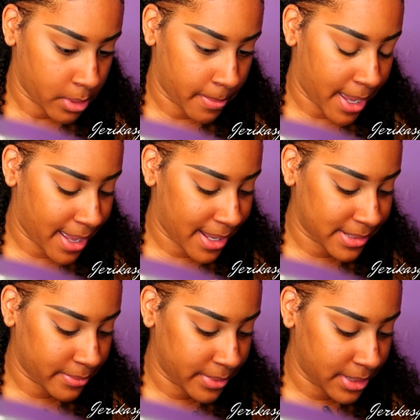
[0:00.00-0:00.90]
Baja
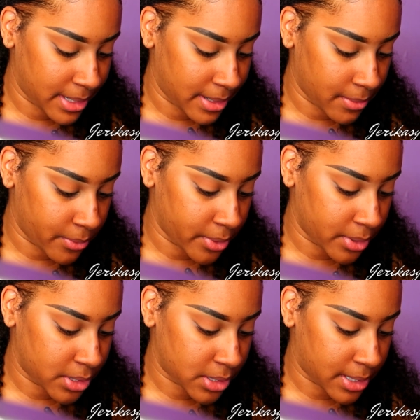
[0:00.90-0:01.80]
is a really
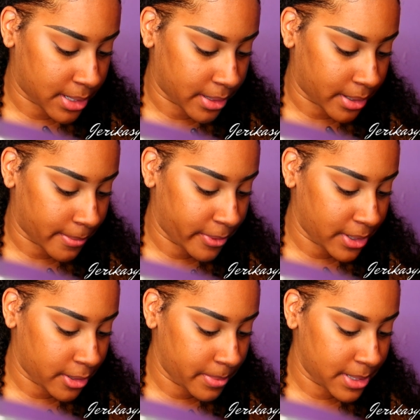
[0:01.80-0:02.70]
orange color. I'm
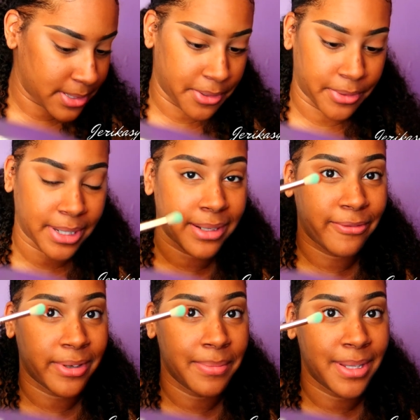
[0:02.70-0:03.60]
really hoping this green
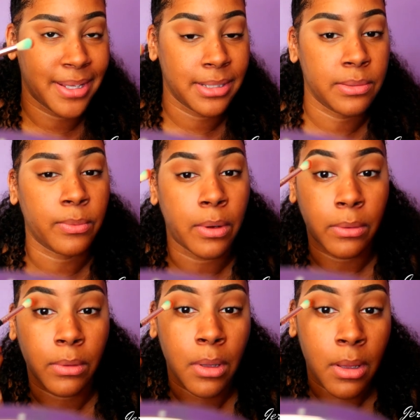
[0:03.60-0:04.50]
from this
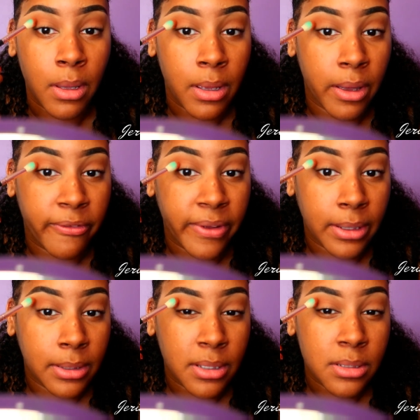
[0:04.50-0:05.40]
won't
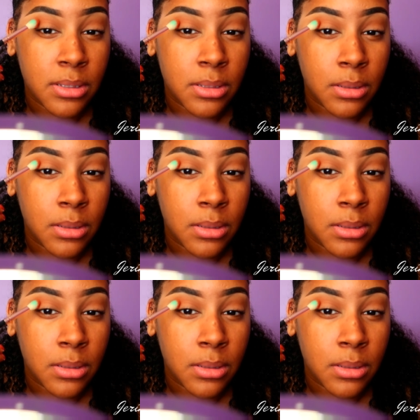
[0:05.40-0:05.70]
affect this.